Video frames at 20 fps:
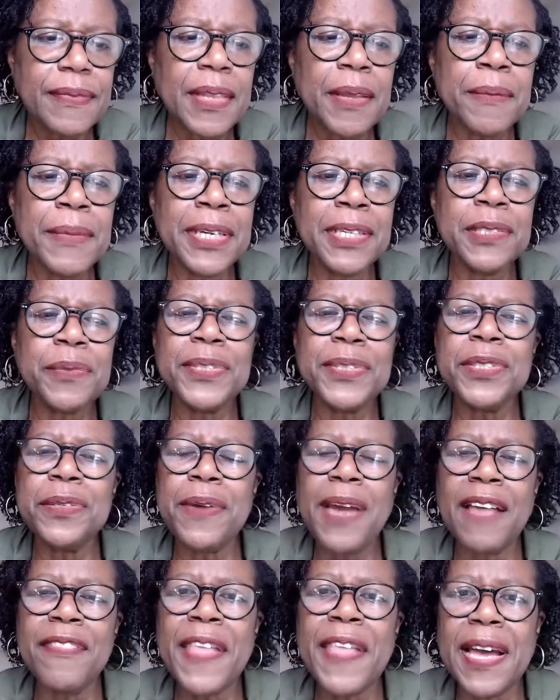Because once
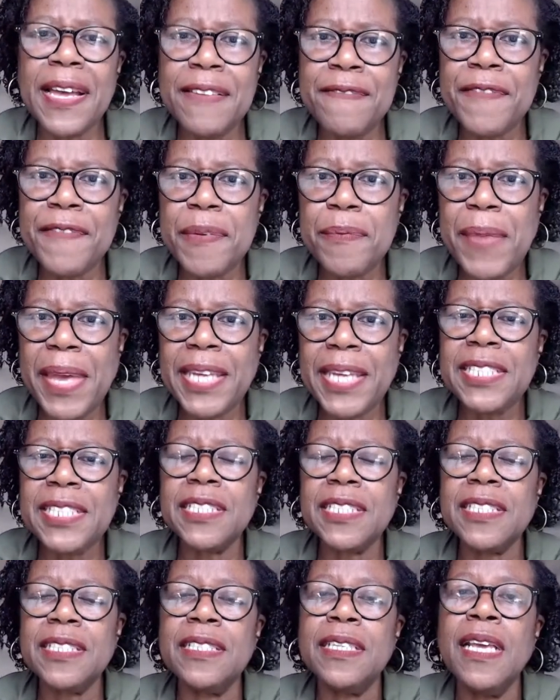you have that
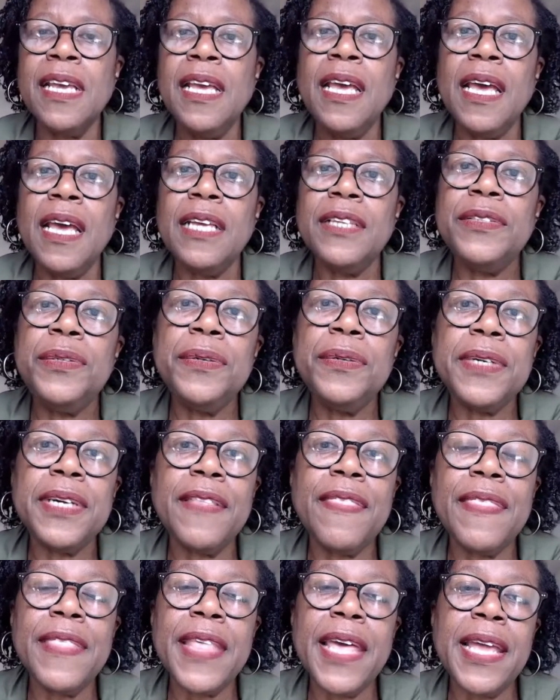information, you
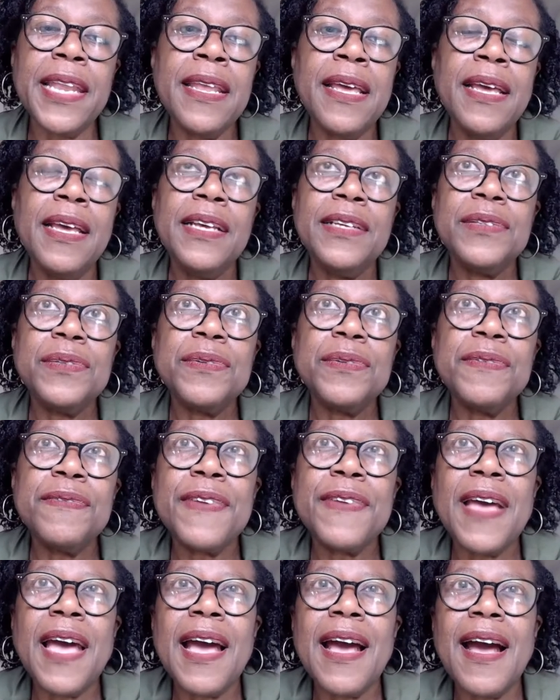can then sort
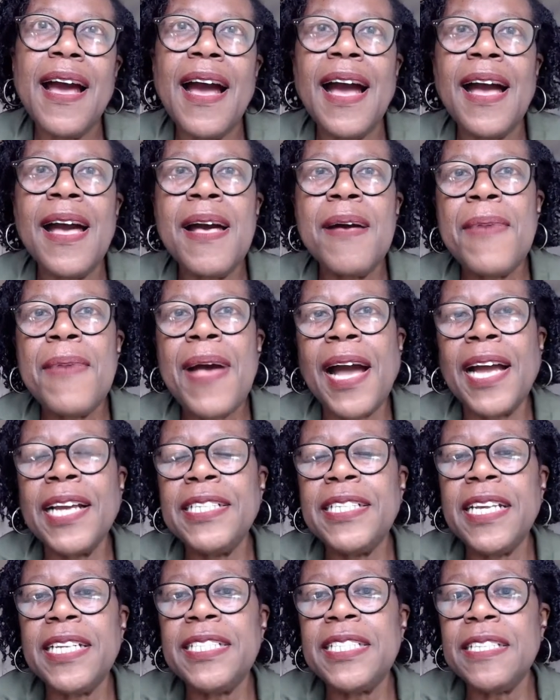of
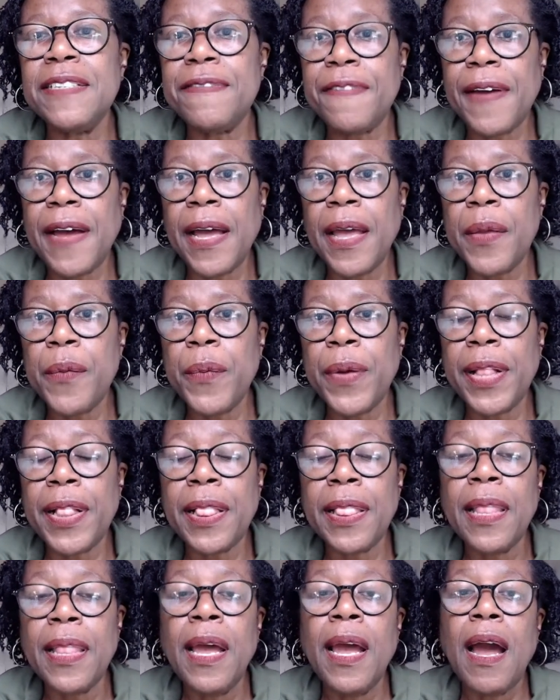identify,
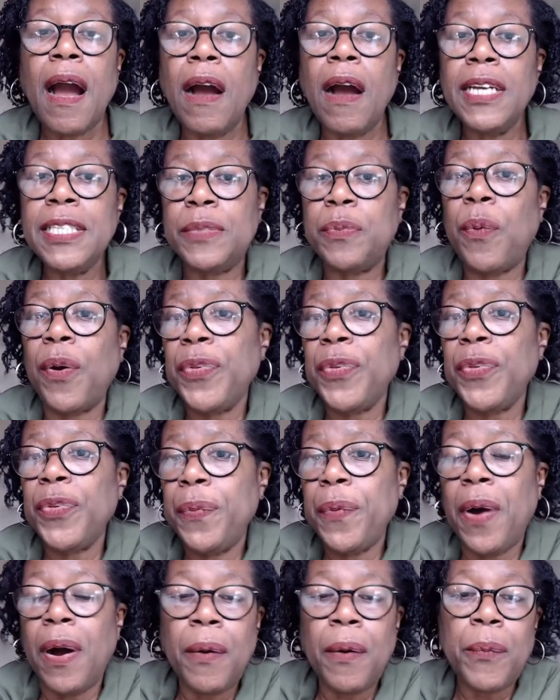well, is what
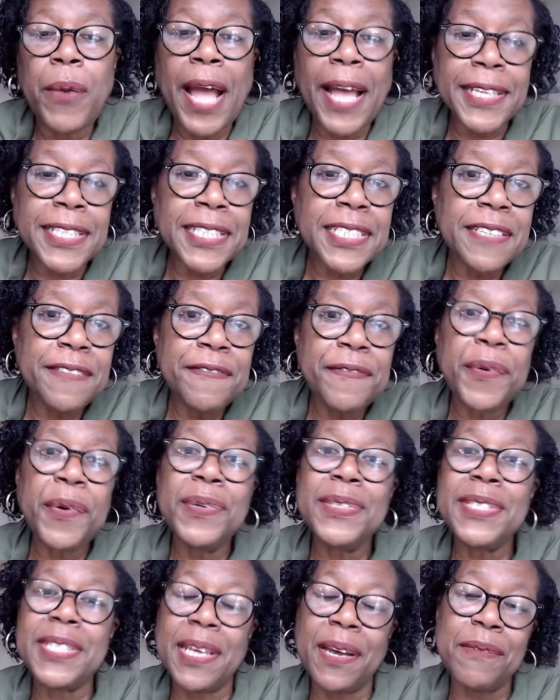you are asking
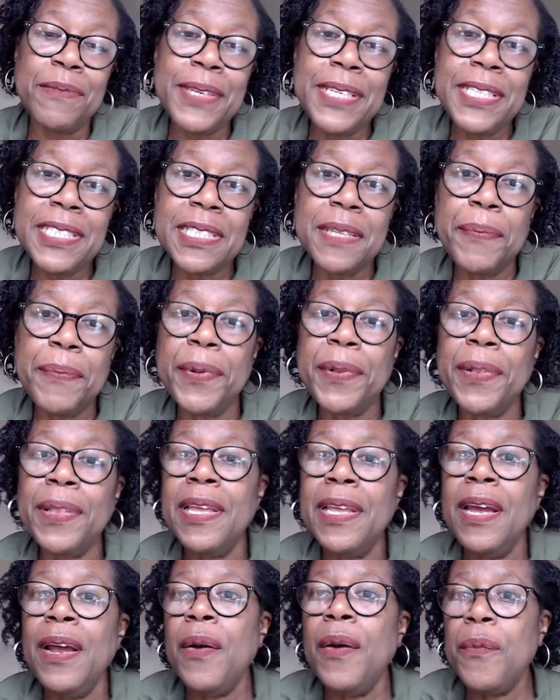for, is that
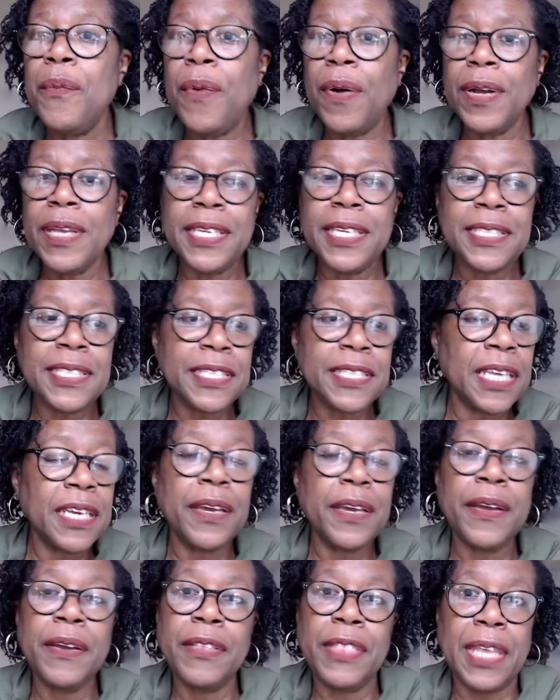reasonable? What is
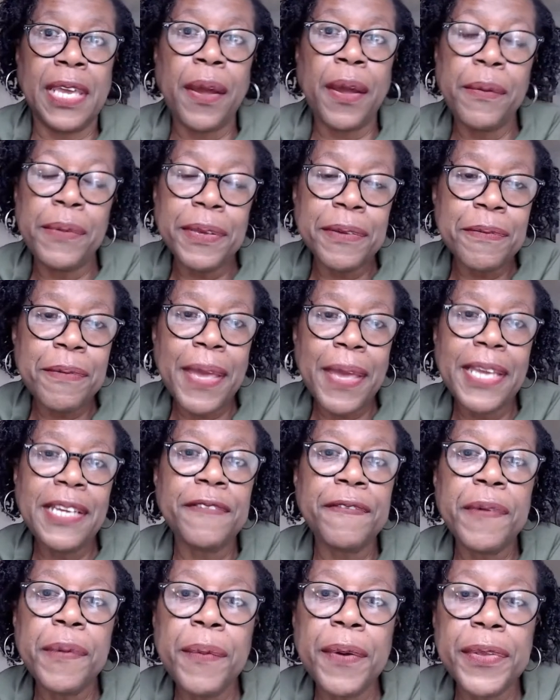the going
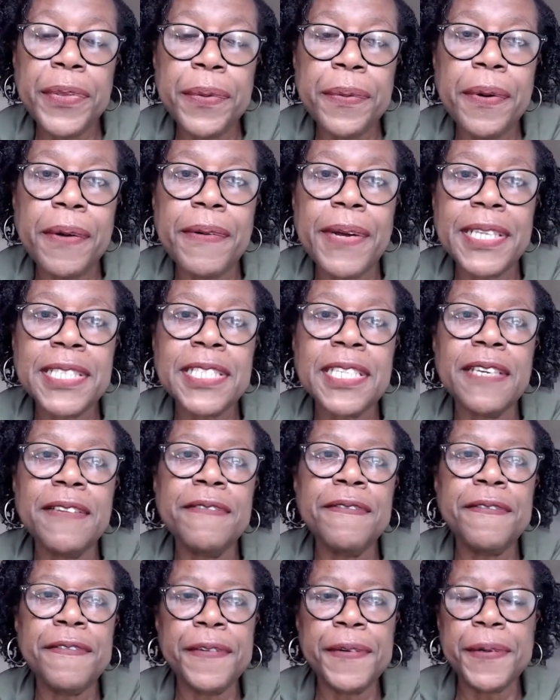rate for what you are
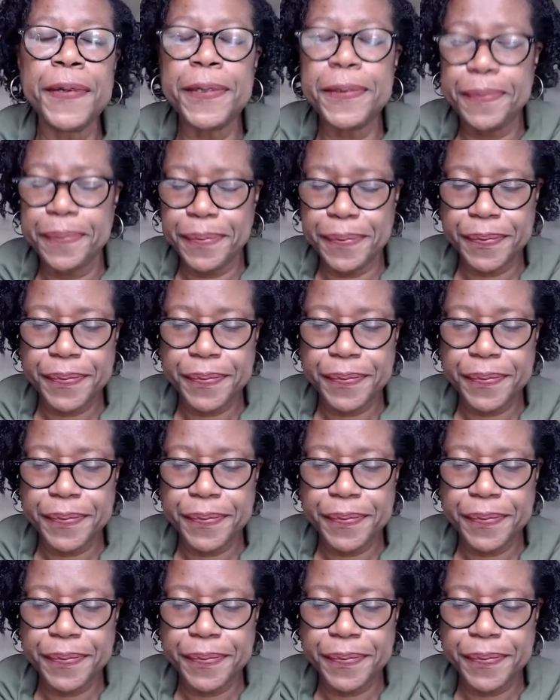asking for?